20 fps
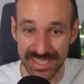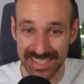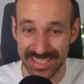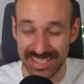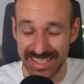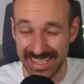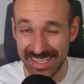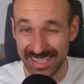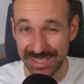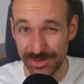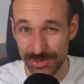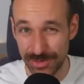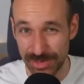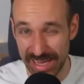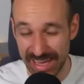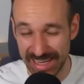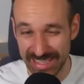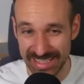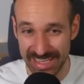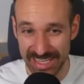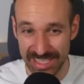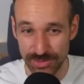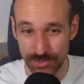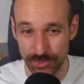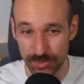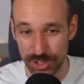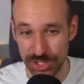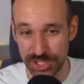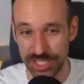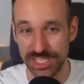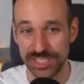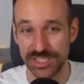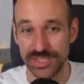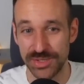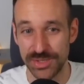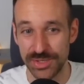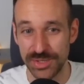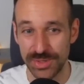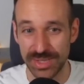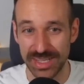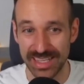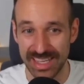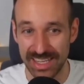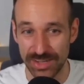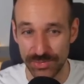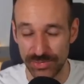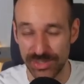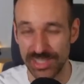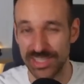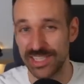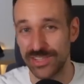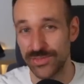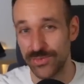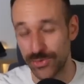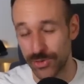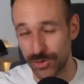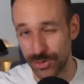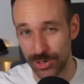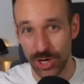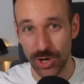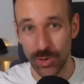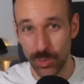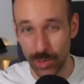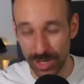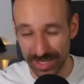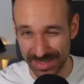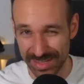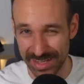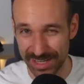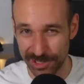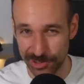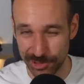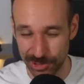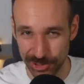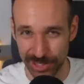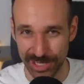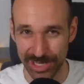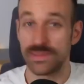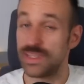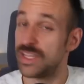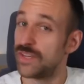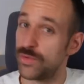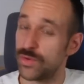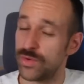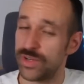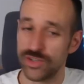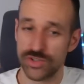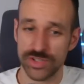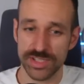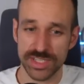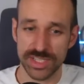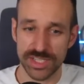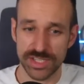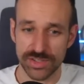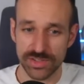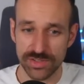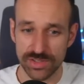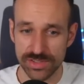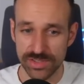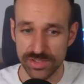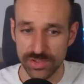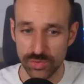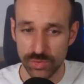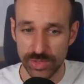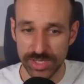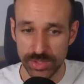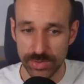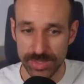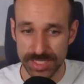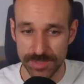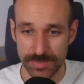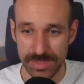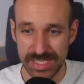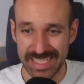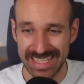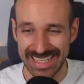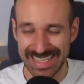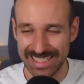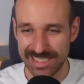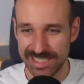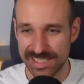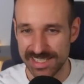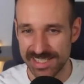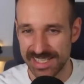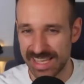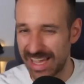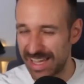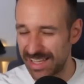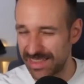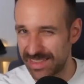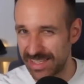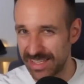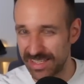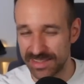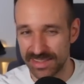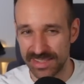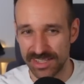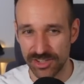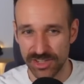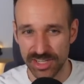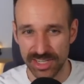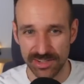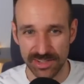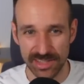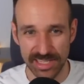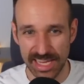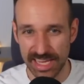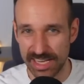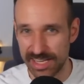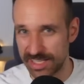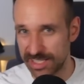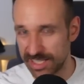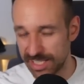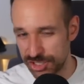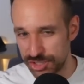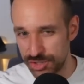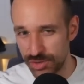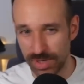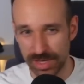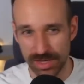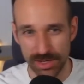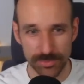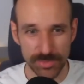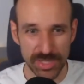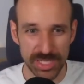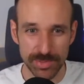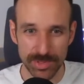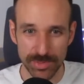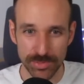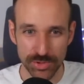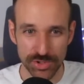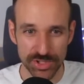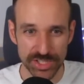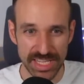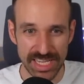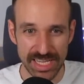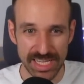it in a React Native project so you can get a feeling for what they're cooking. If you're interested, you can also request beta access. I think they're currently adding like 200 people per day